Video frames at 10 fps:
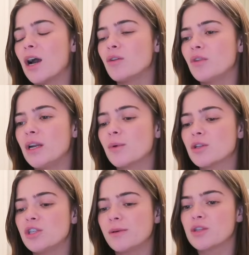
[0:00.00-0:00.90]
I really
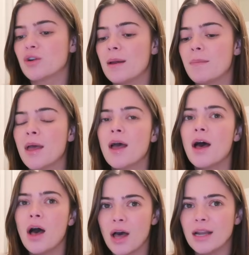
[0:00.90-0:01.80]
want to do a trip
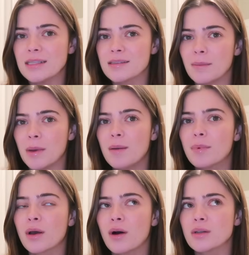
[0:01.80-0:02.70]
early summer,
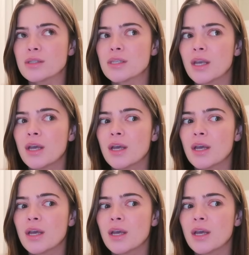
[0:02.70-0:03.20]
because